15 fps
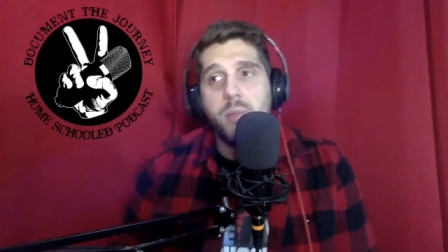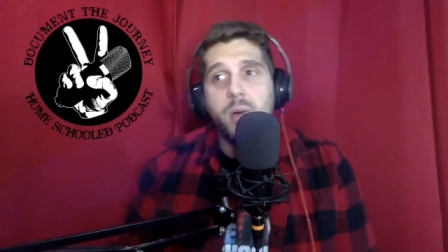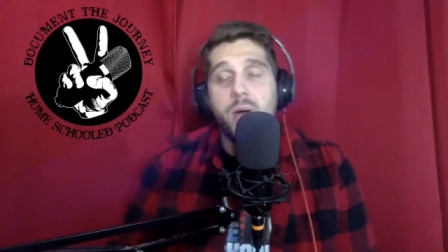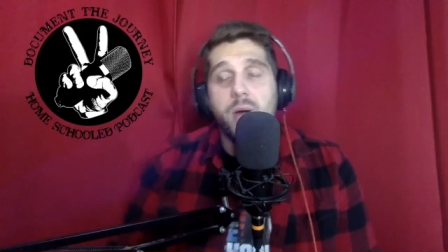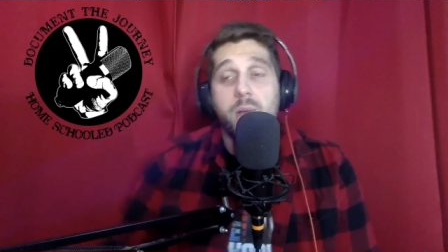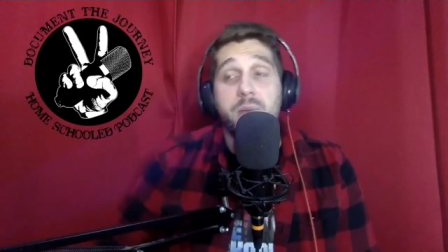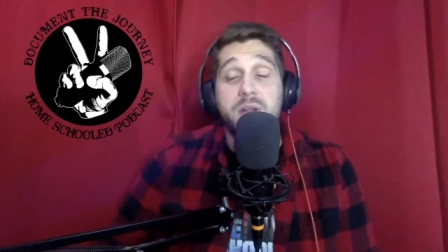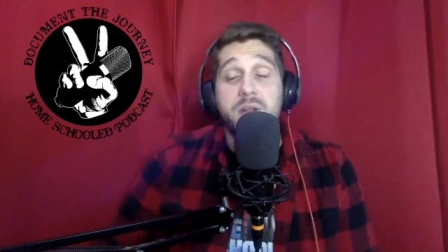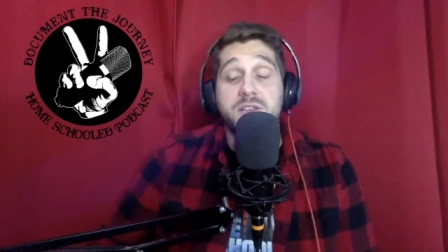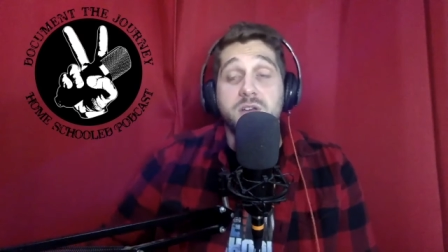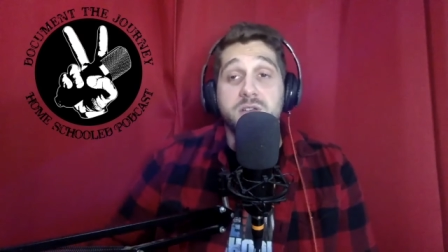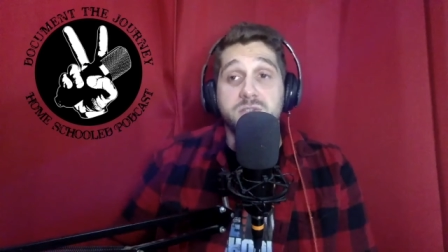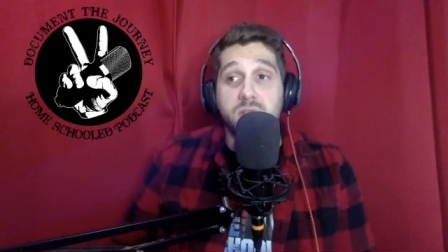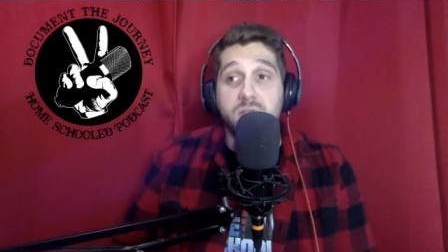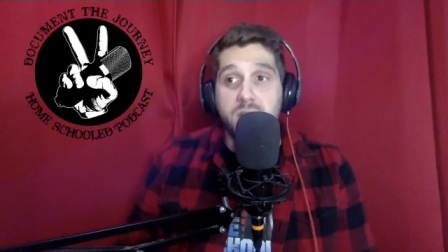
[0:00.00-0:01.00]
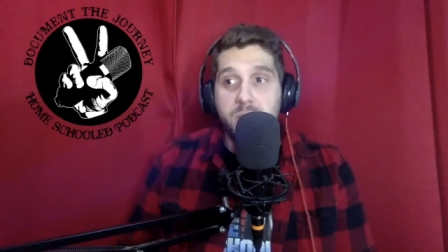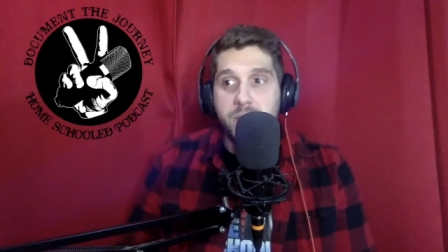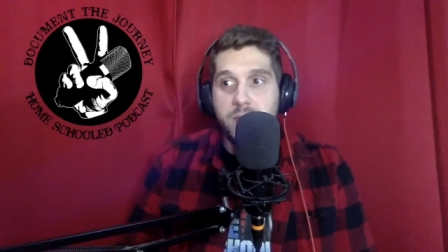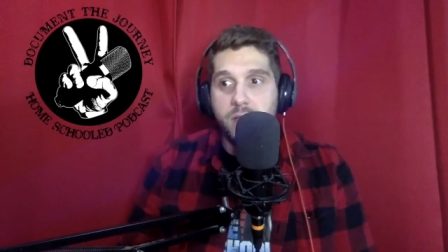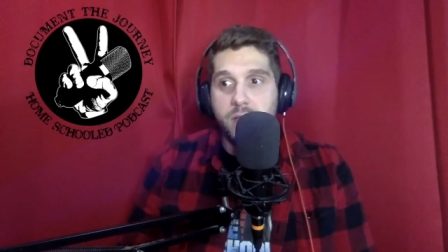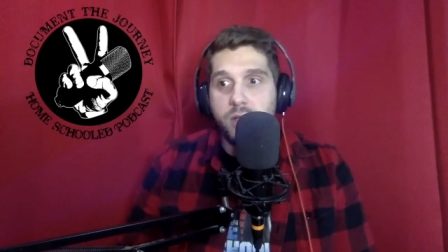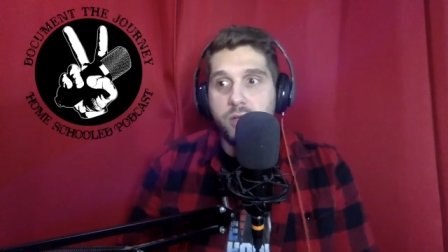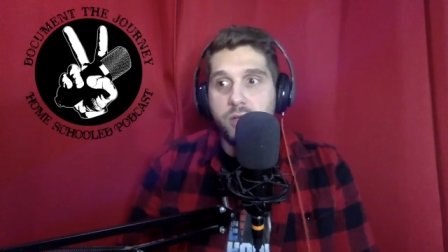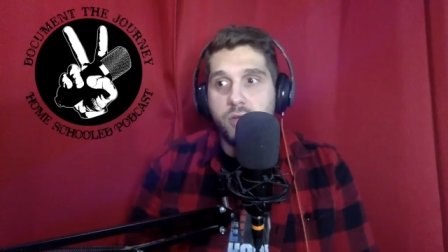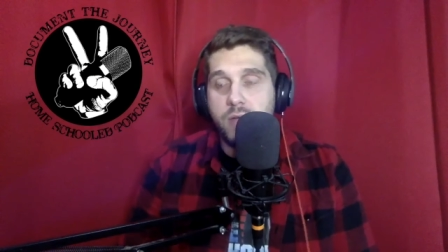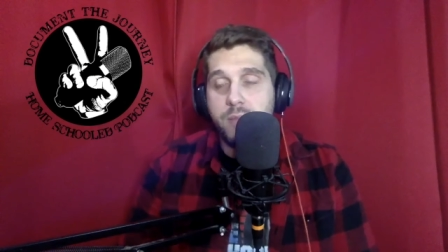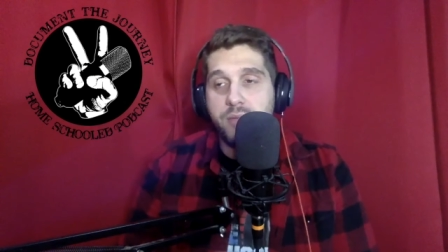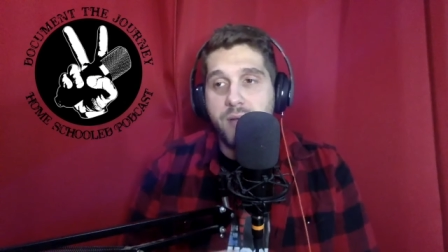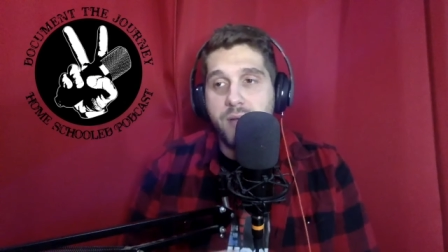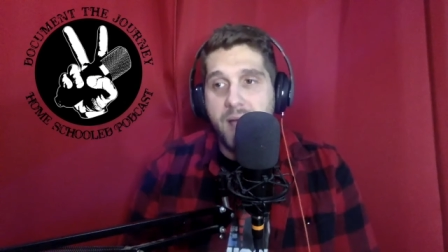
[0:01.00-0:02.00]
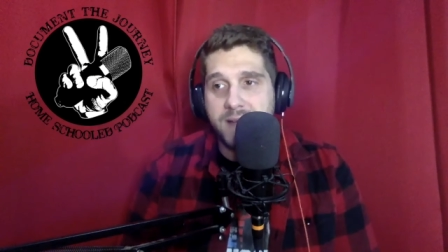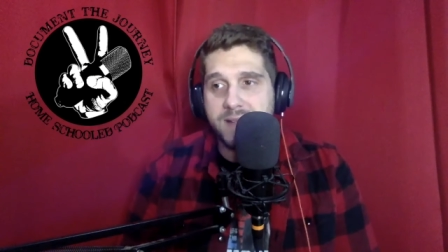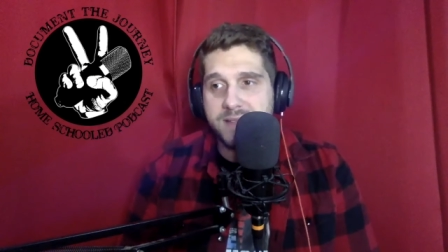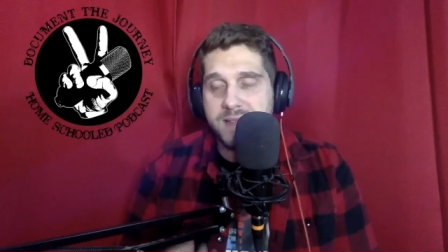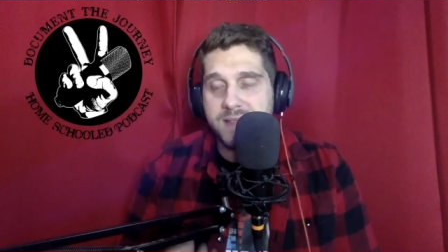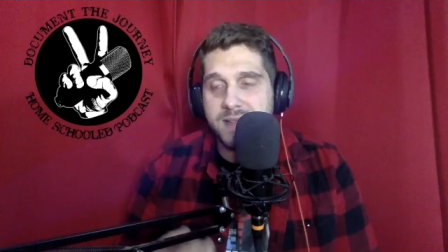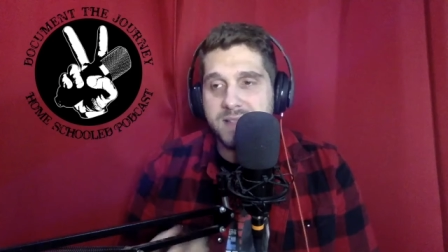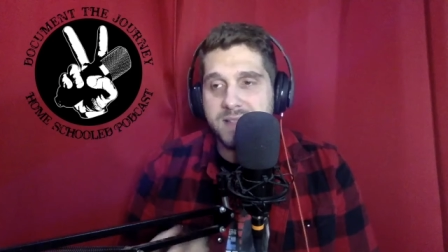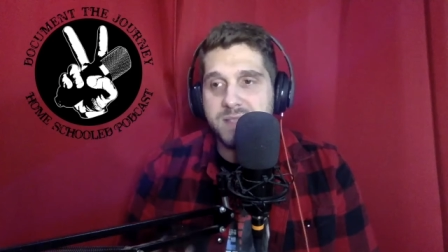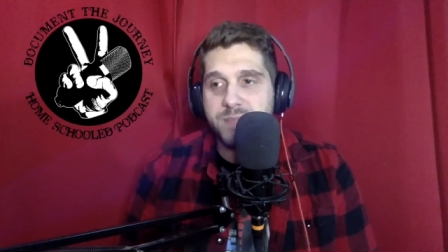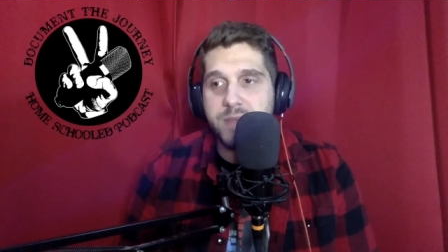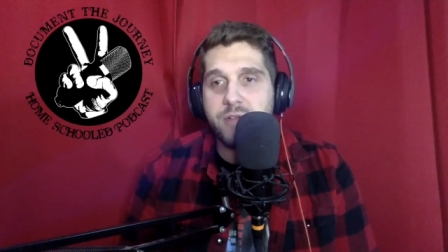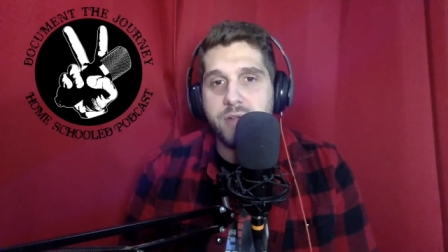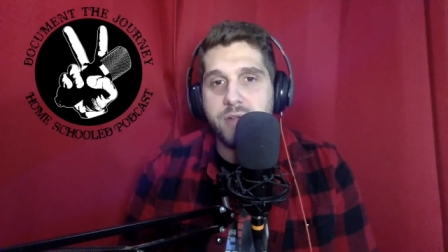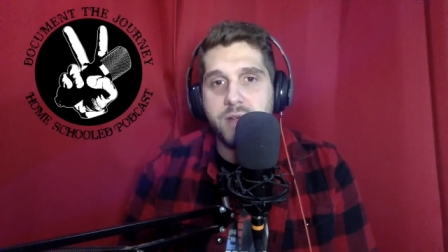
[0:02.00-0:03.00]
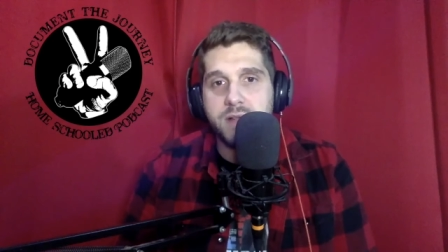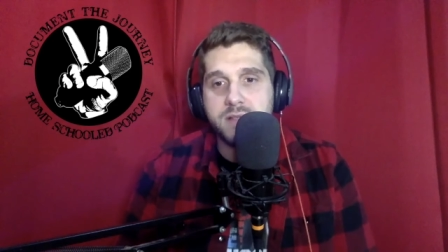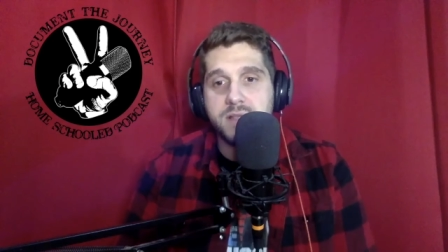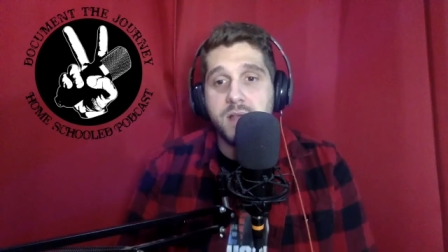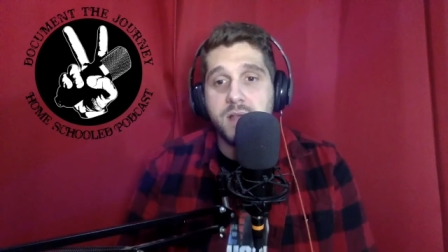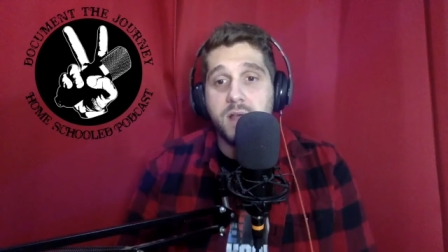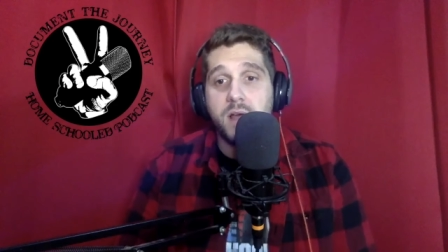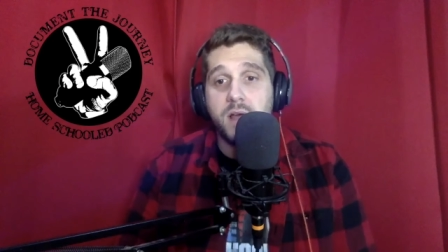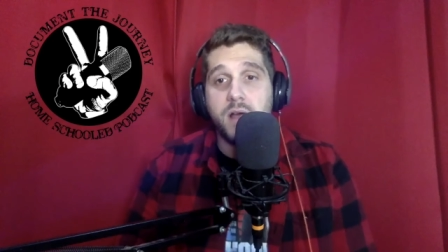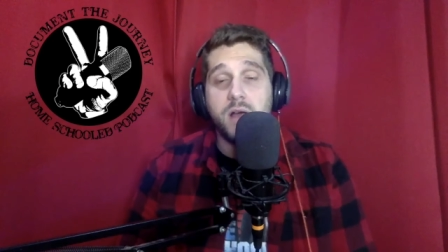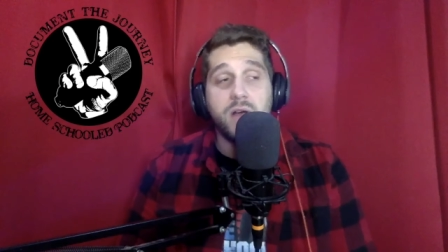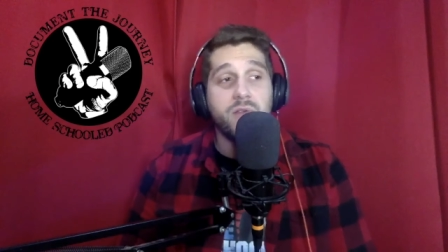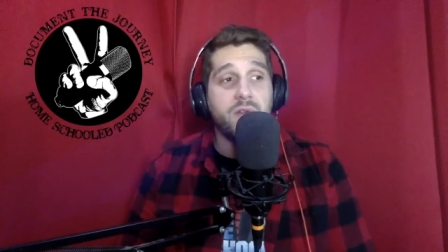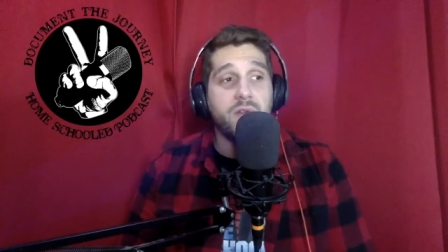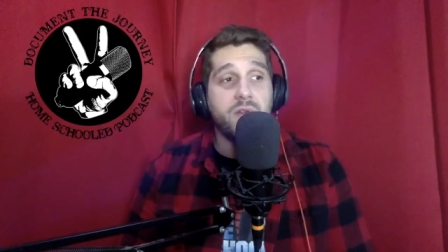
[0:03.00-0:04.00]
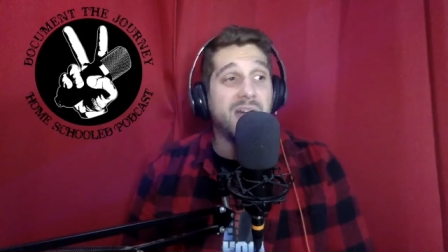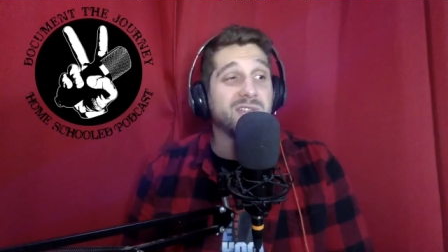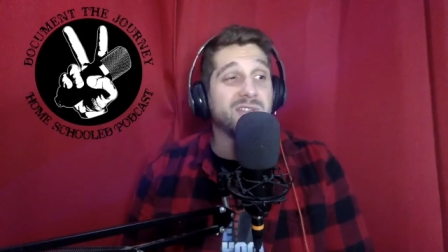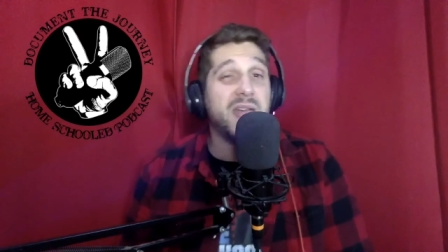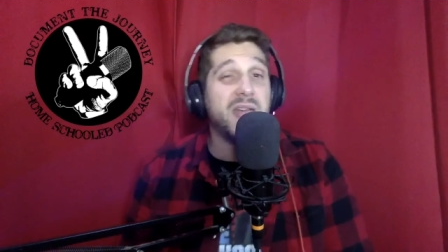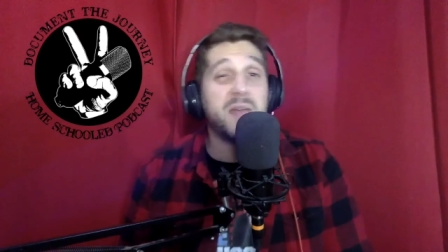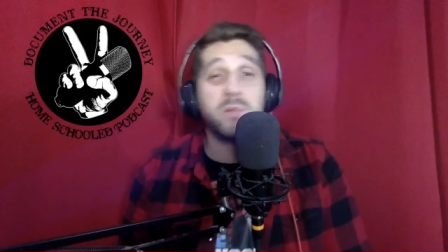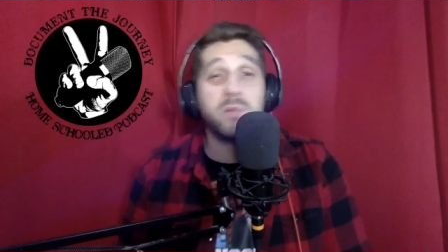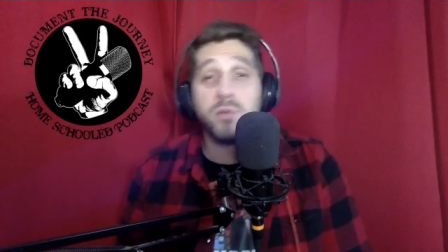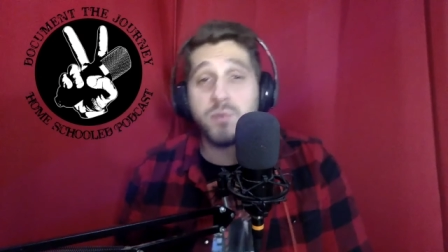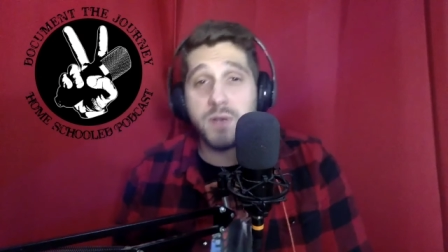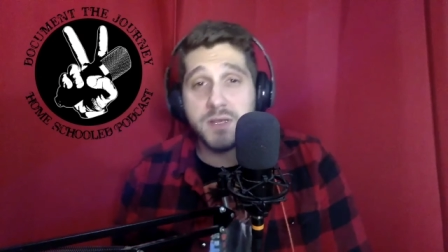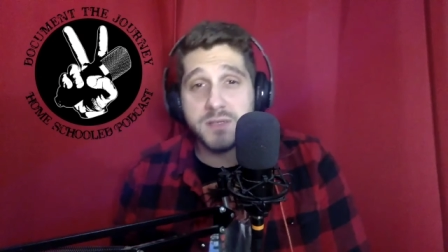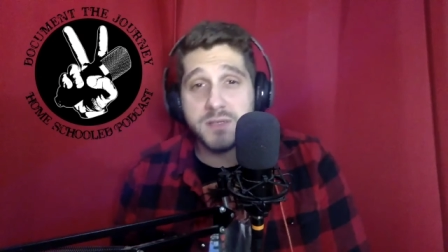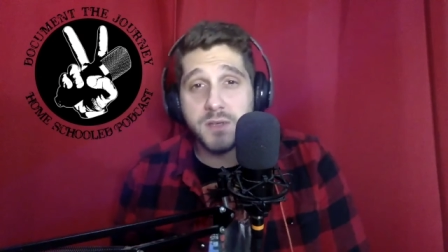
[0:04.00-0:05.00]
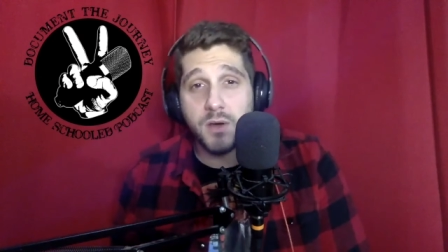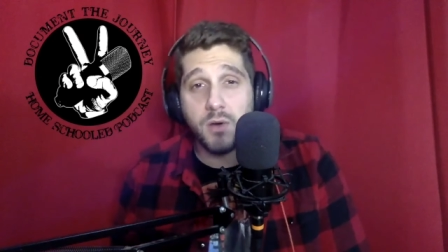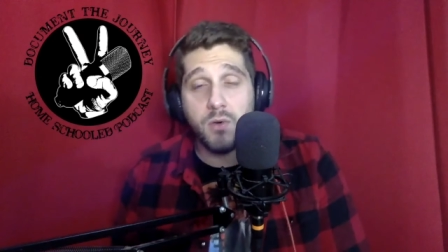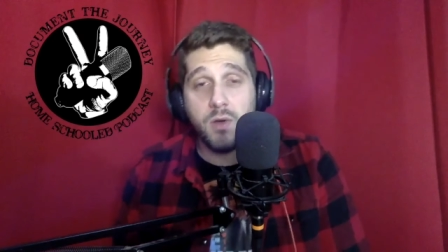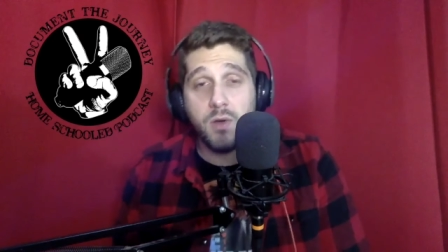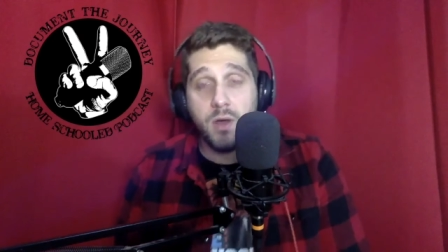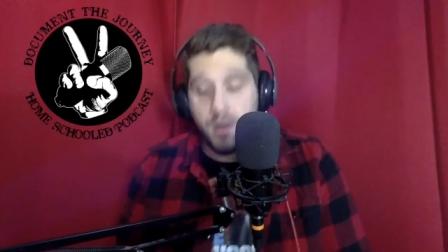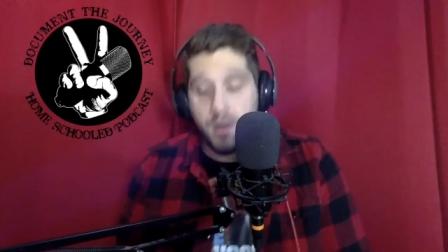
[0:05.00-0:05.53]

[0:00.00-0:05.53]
but it's also going to be a great practice and experience of how table reads go.